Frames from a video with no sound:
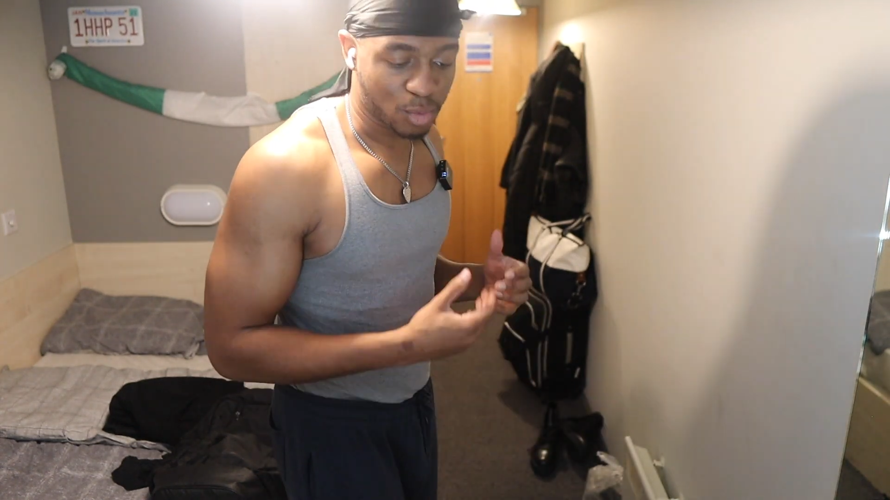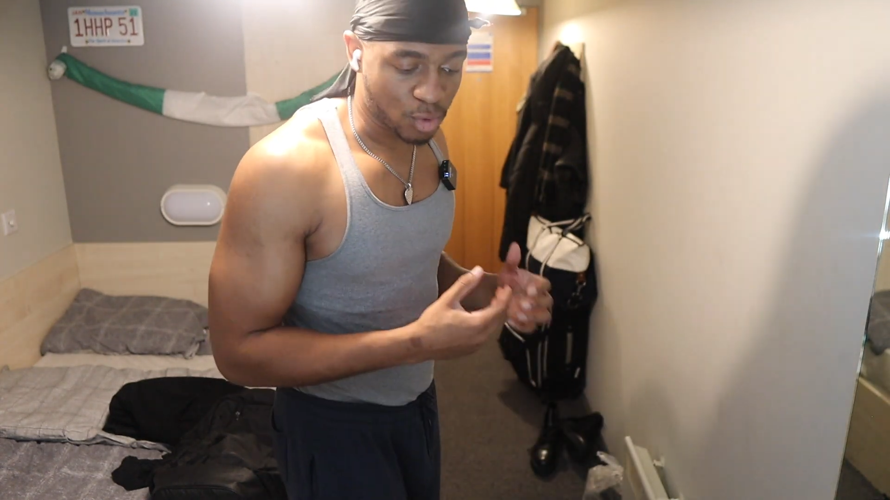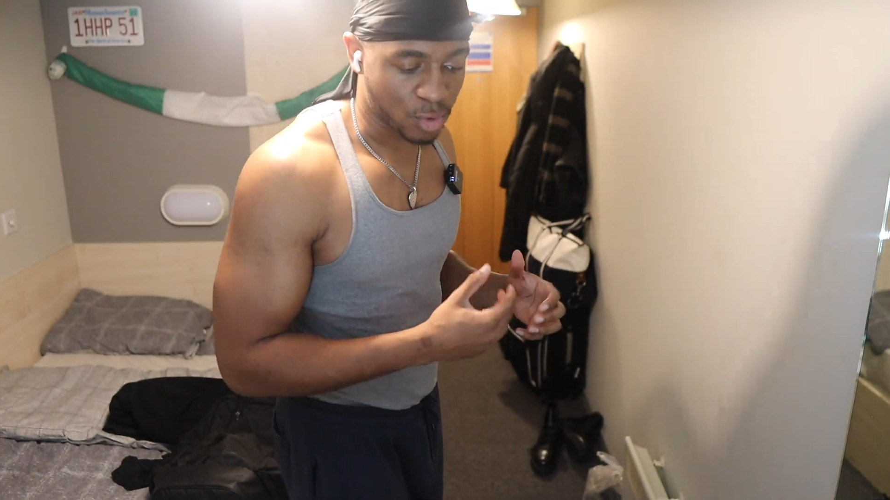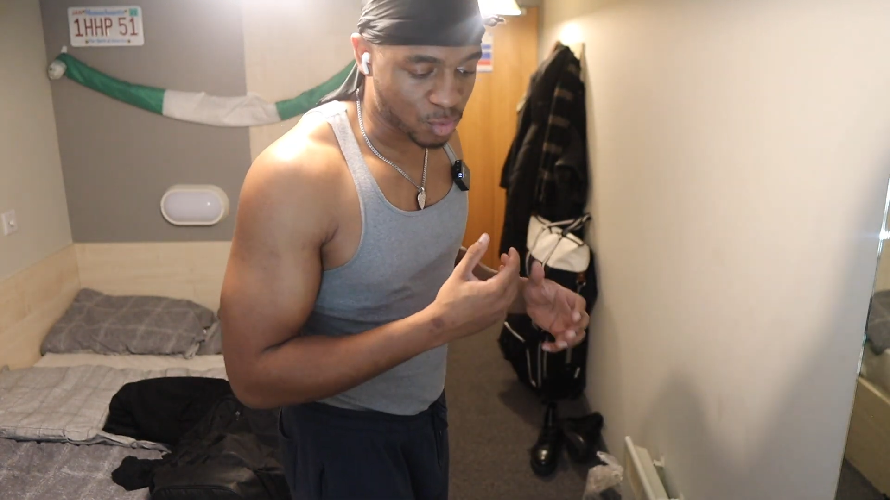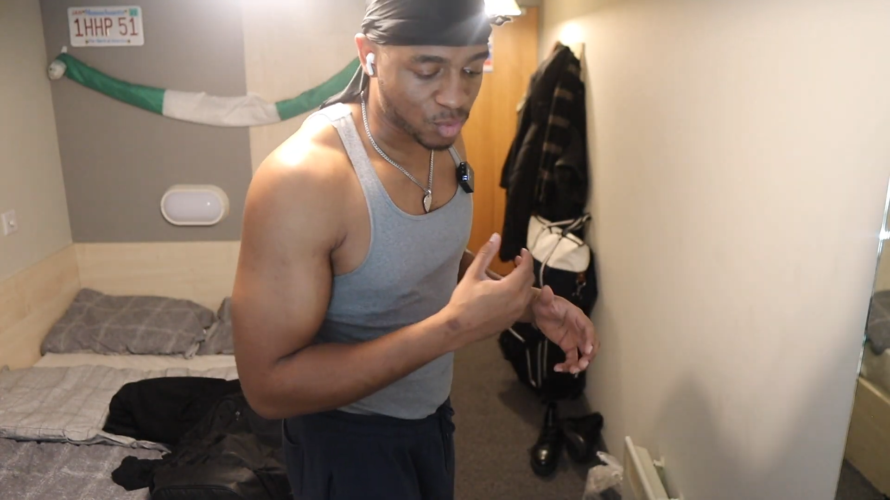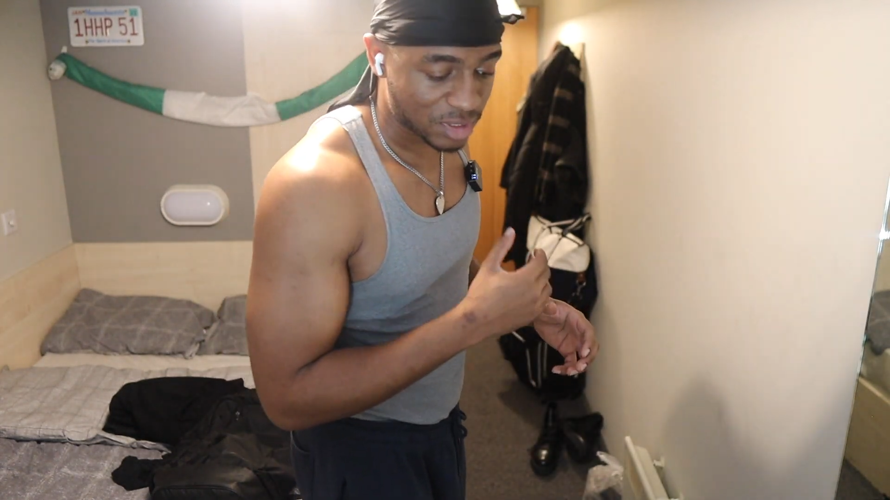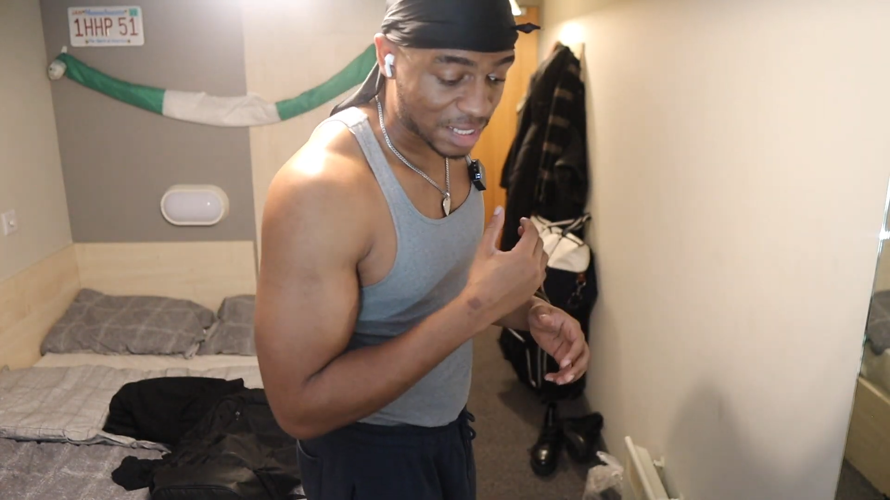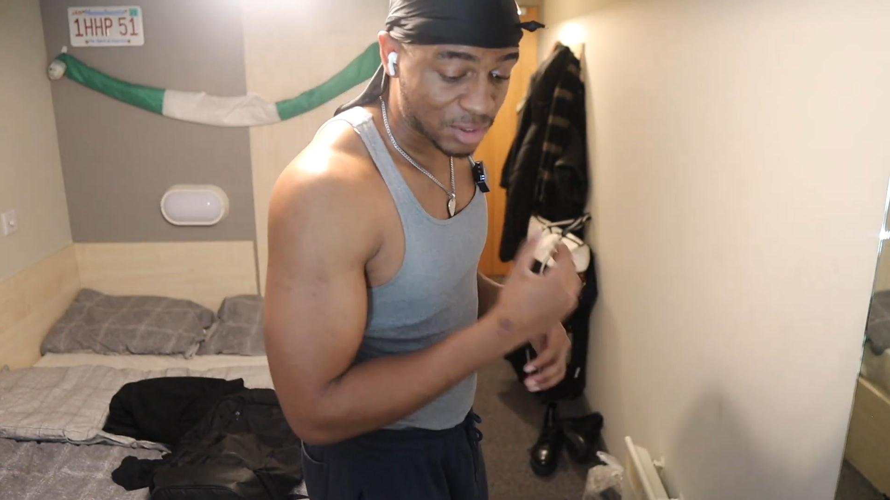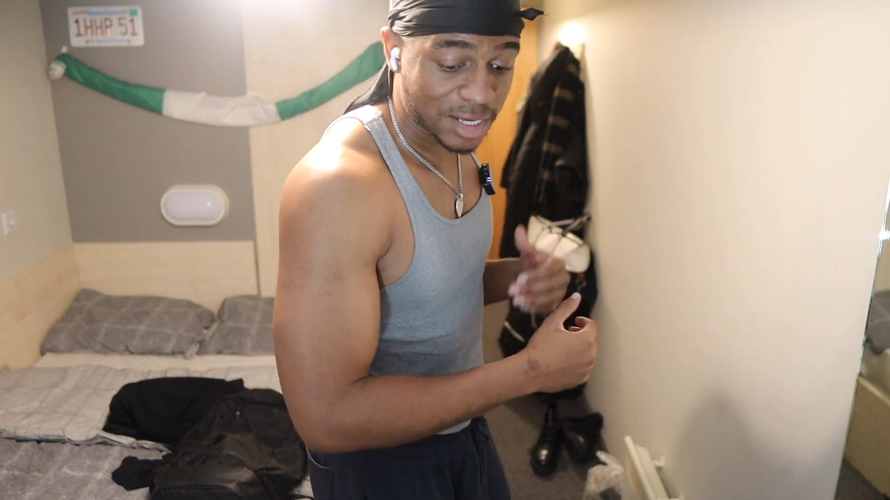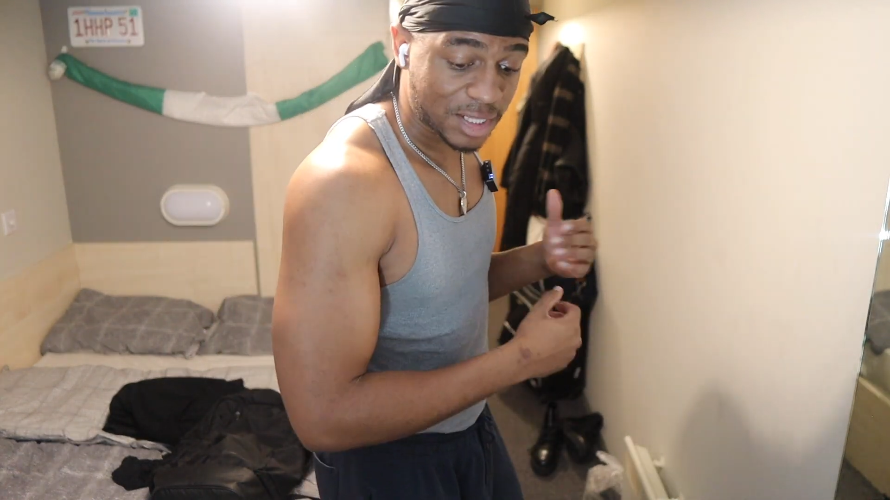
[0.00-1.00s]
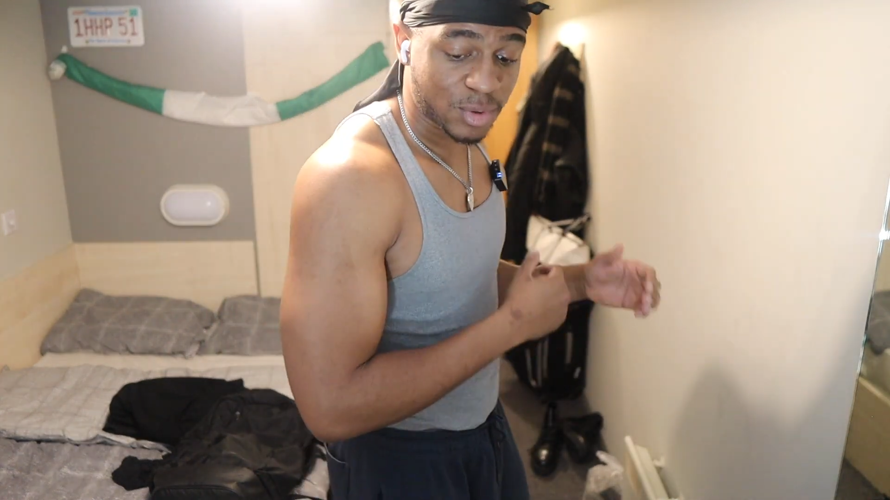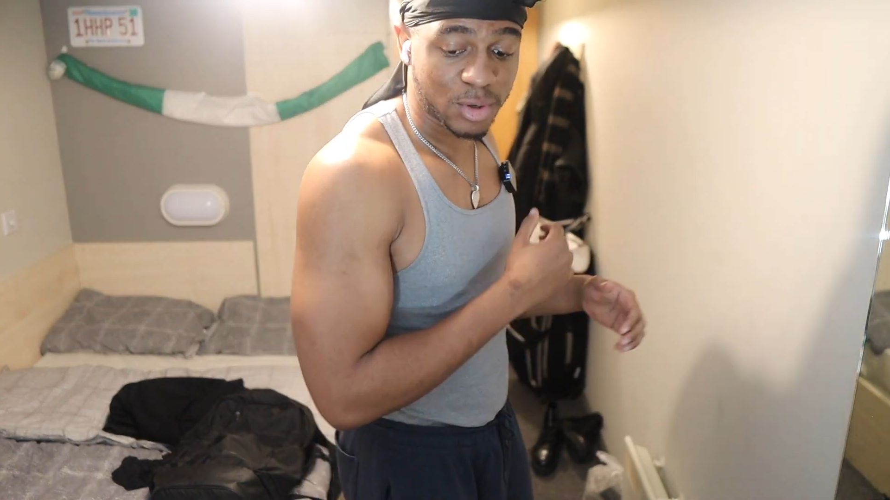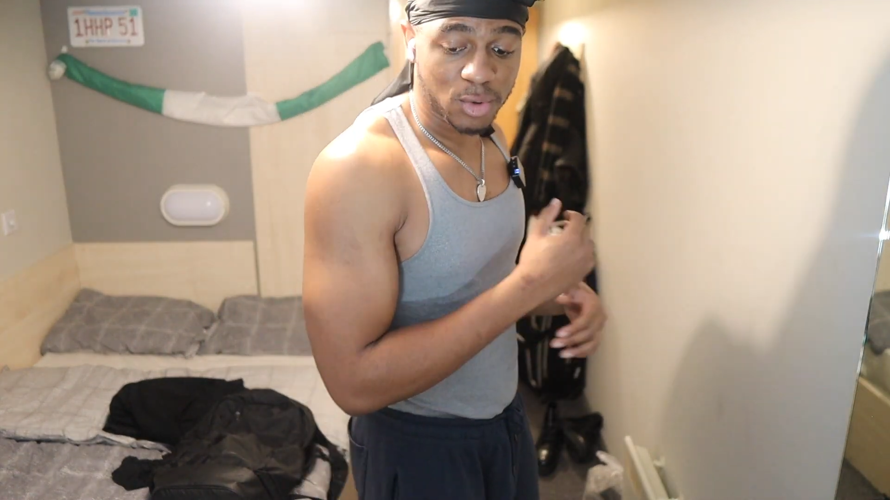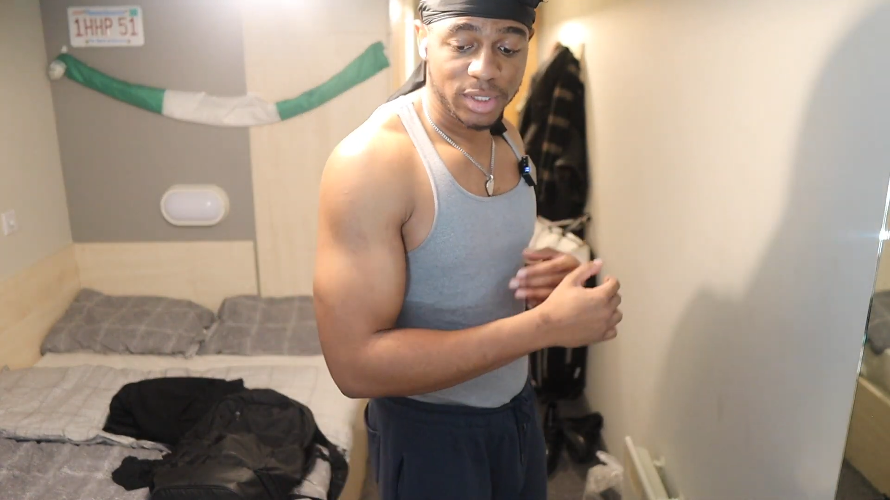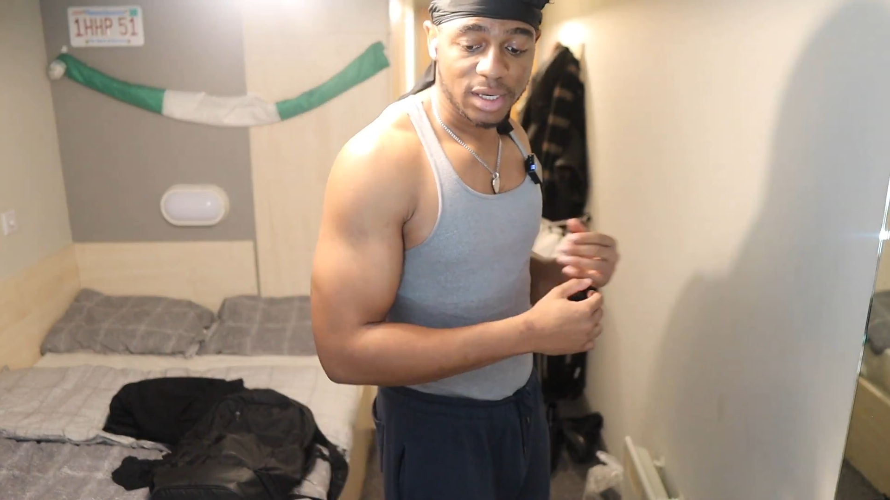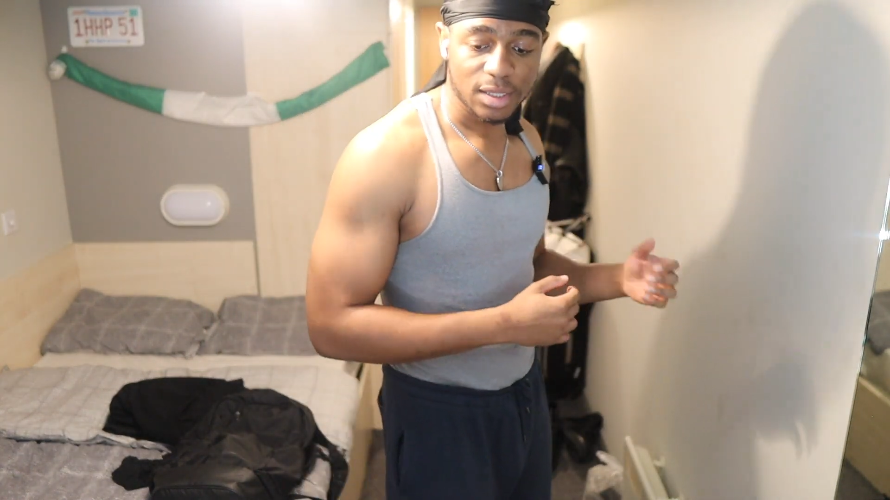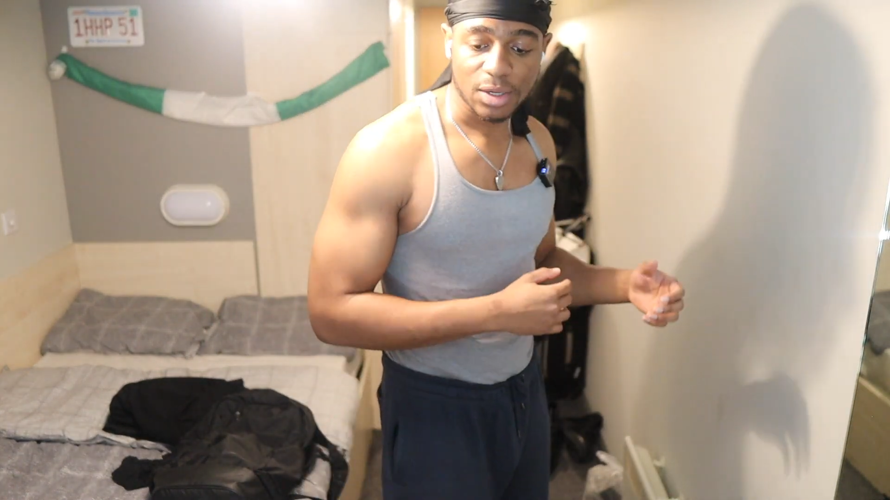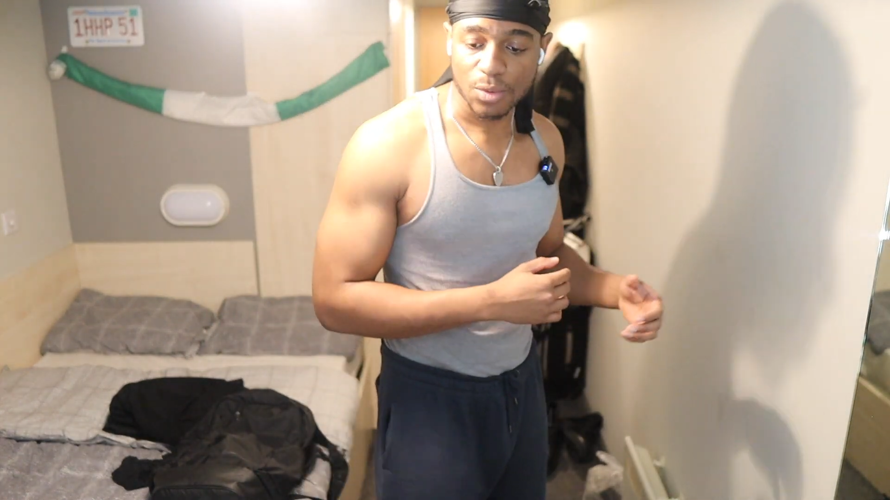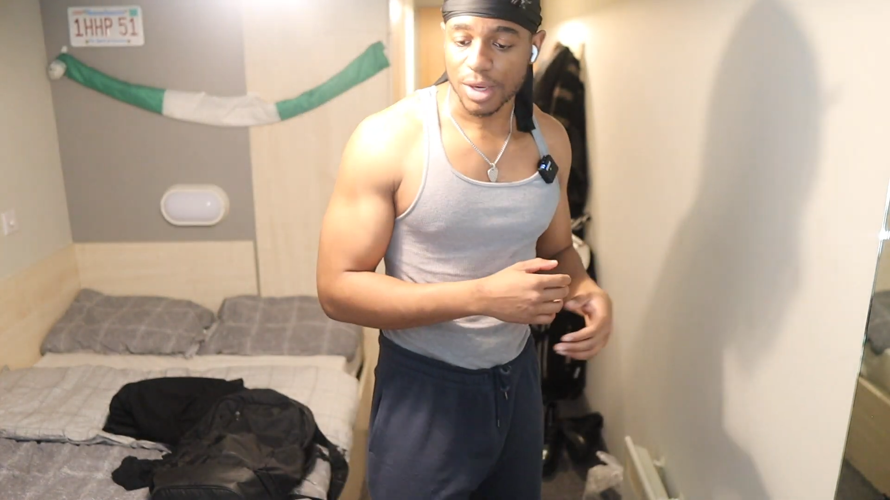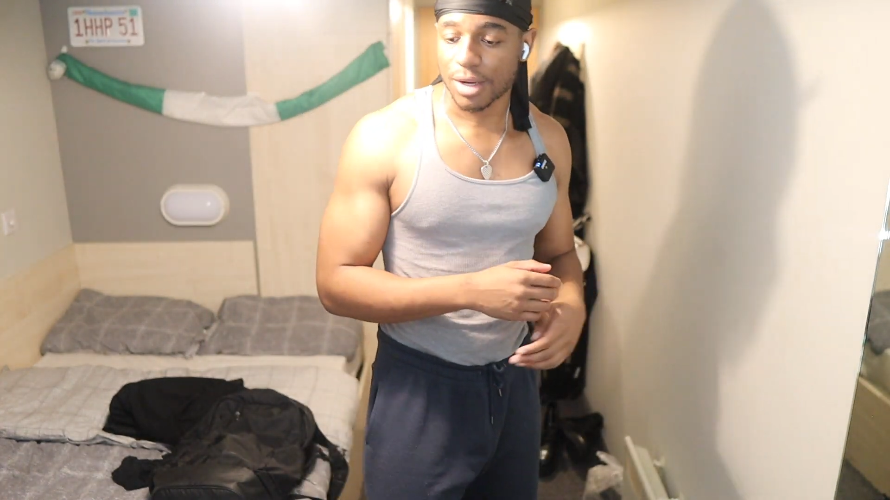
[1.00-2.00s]
more now, now that we're older and
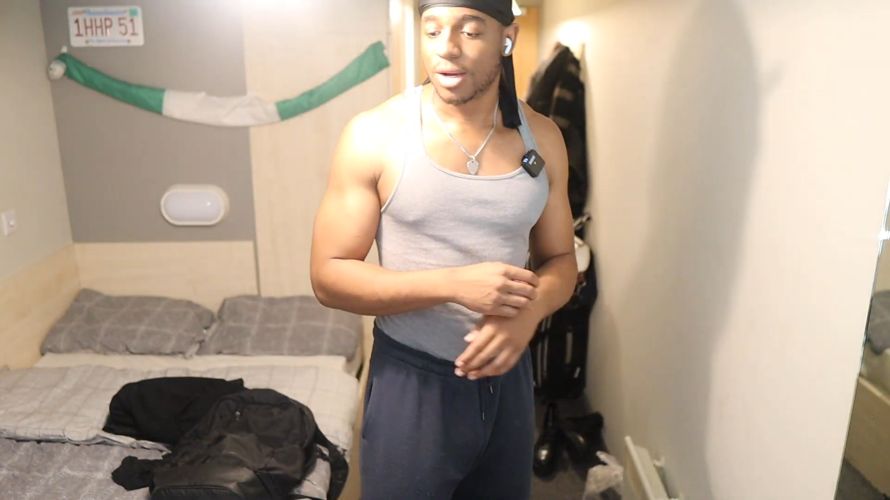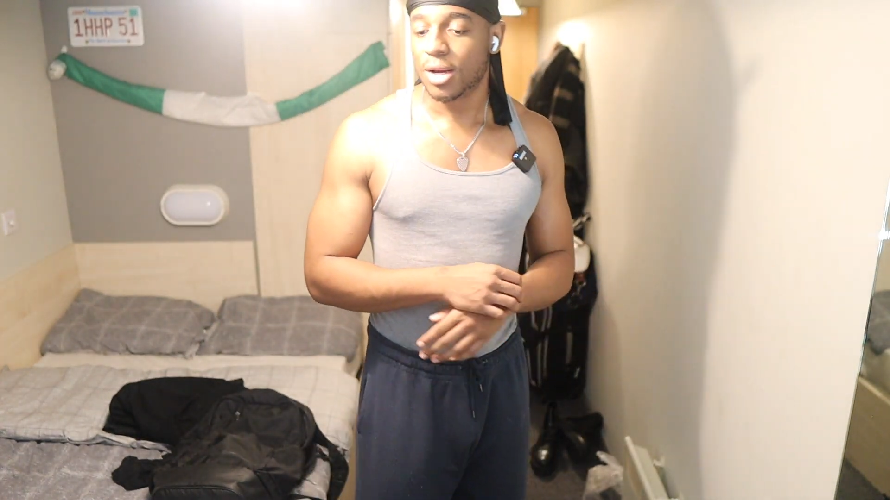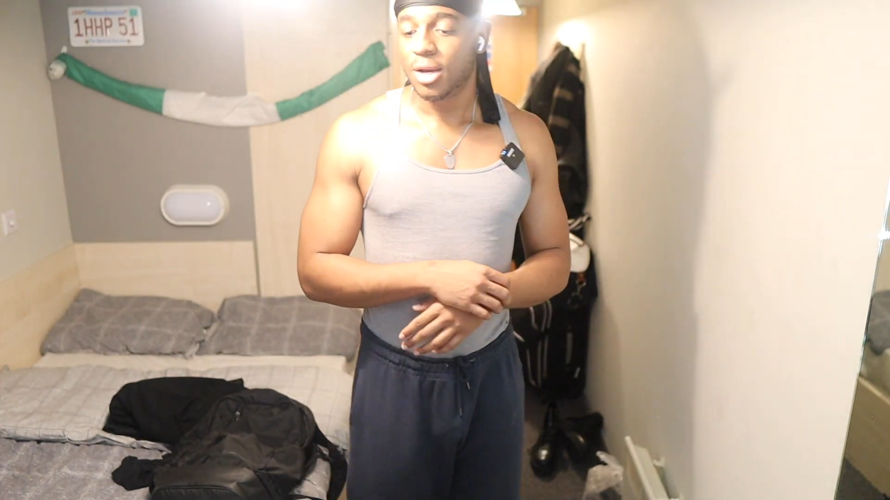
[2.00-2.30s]
aware.